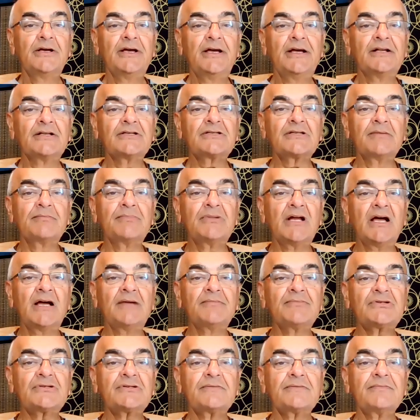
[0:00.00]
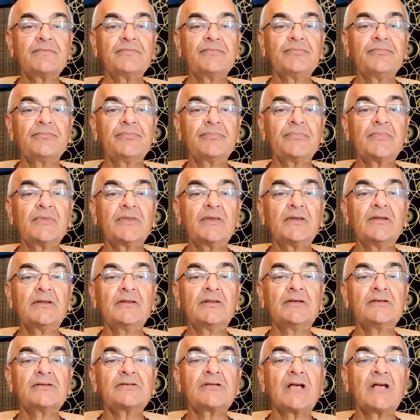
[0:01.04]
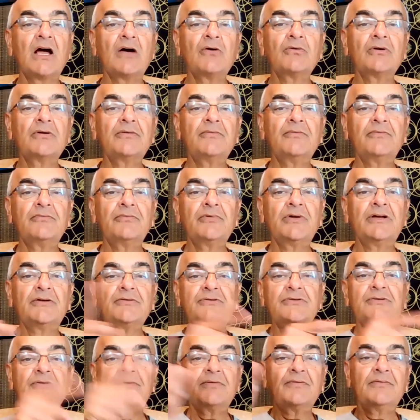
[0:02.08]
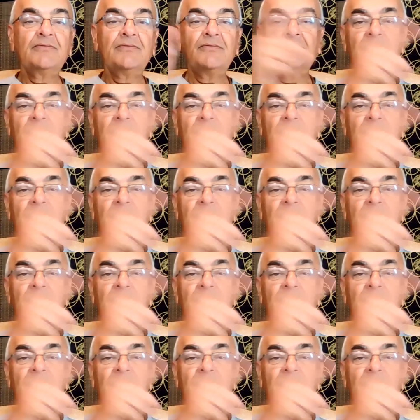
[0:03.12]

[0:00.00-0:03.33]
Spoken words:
And sometimes the sound waves